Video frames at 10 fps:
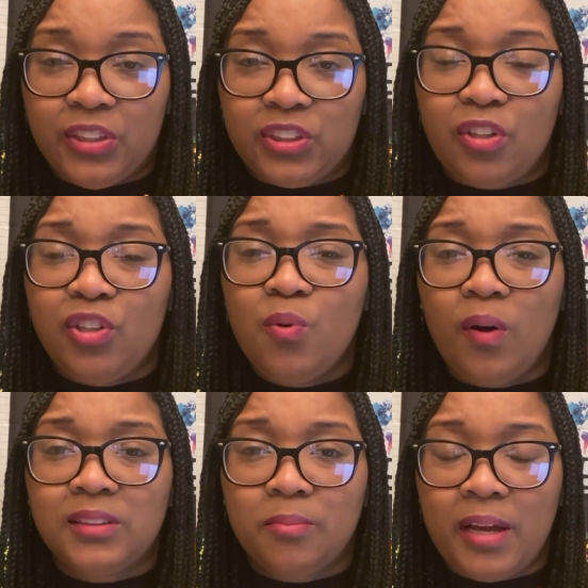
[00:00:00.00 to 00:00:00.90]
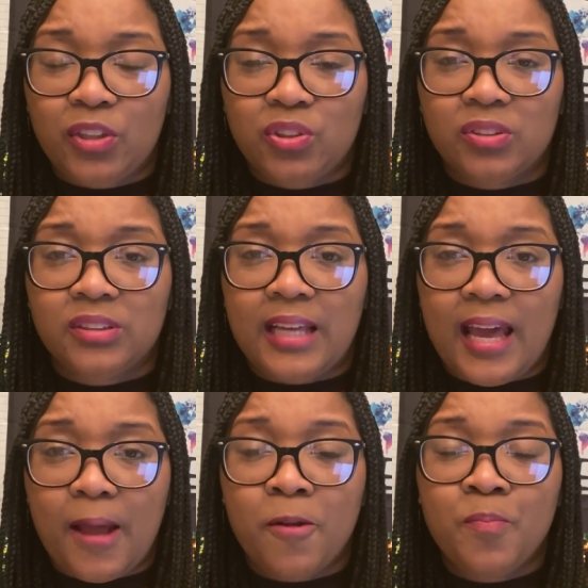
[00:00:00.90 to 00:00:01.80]
So you want to make sure
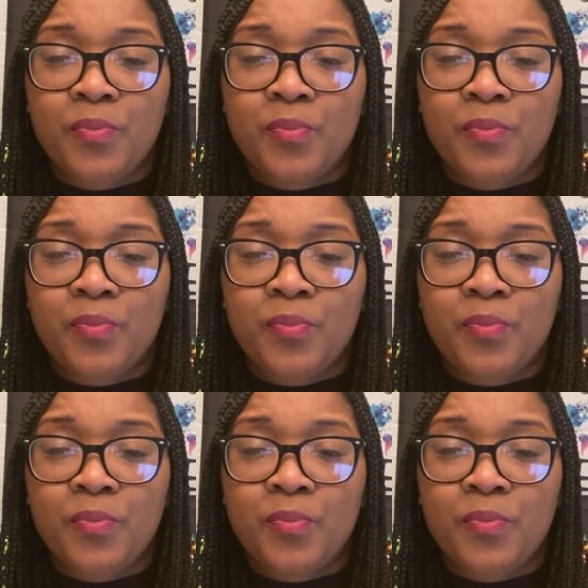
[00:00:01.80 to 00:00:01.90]
that